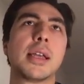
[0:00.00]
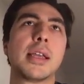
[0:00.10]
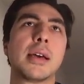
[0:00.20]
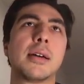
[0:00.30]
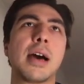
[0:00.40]

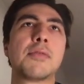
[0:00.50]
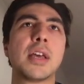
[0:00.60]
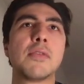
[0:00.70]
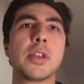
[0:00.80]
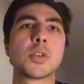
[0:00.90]
Uh, I've
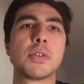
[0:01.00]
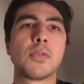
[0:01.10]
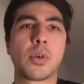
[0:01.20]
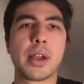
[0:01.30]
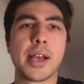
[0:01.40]
done videos
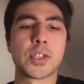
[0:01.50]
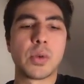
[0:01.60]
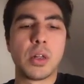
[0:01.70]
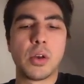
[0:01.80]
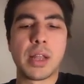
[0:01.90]
before as
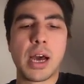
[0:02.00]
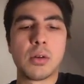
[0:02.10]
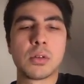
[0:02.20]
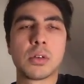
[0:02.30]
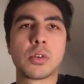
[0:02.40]
well on
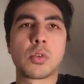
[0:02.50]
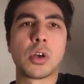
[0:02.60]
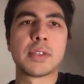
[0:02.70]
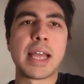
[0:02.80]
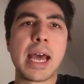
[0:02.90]
how
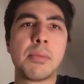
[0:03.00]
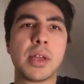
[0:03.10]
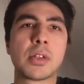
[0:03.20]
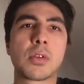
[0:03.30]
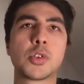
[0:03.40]
cron tab
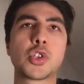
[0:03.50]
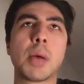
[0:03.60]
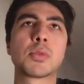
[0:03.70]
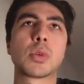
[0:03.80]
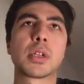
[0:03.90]
and cron
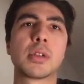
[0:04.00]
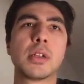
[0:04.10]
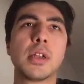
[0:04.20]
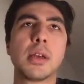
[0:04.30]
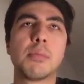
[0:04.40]
jobs work,
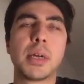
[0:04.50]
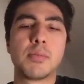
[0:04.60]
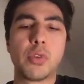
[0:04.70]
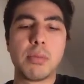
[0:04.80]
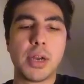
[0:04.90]
but
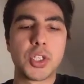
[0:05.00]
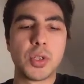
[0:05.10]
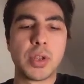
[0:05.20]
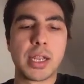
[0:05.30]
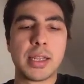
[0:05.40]
pretty much
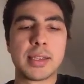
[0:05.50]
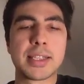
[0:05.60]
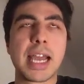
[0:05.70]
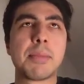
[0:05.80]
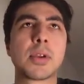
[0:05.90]
you can
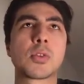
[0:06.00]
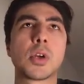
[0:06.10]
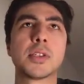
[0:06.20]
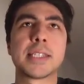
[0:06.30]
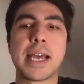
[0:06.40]
type
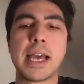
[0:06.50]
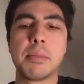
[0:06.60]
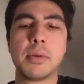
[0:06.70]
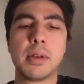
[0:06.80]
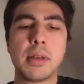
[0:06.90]
cron
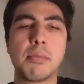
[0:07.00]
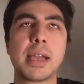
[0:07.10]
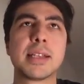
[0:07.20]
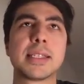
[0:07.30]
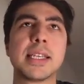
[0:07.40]
tab
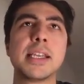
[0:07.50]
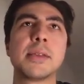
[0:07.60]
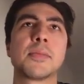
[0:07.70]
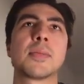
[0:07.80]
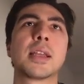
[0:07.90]
minus E.
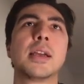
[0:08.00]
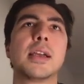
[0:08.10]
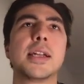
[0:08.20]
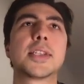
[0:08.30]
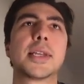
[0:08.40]

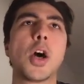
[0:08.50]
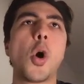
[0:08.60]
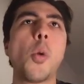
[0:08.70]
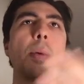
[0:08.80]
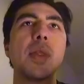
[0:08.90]
It's going to
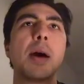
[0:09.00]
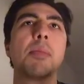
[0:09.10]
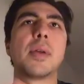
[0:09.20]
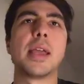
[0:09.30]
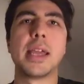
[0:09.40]
open
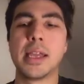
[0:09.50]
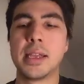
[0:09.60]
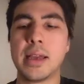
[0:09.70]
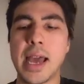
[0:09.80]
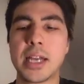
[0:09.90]
up
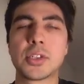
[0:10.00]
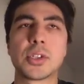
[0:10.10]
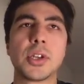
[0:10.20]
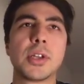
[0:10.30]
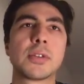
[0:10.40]
a
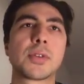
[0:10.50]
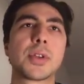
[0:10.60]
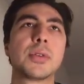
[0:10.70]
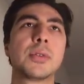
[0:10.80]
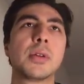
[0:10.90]
editor here for
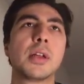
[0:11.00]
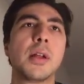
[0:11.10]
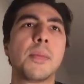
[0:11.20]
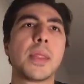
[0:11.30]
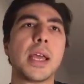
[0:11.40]
you.
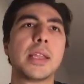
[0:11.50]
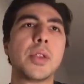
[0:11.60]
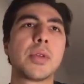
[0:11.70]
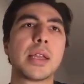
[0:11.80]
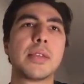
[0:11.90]
And then you
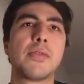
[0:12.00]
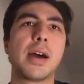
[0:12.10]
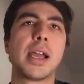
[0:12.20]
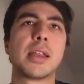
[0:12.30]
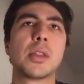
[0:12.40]
can
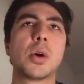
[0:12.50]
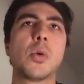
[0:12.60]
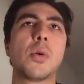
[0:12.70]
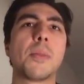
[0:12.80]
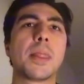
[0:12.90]
define, you
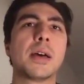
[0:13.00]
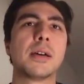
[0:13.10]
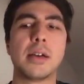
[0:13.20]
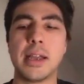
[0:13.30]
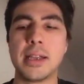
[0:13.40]
know, uh,
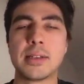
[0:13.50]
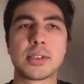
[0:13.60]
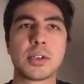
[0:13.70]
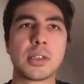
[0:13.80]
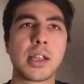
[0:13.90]
a
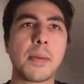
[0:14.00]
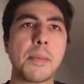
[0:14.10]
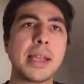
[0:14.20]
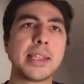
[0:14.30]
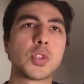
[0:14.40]
certain
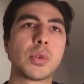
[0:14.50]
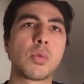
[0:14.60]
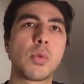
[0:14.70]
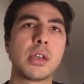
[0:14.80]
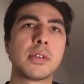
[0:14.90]
command that you want to
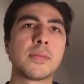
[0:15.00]
run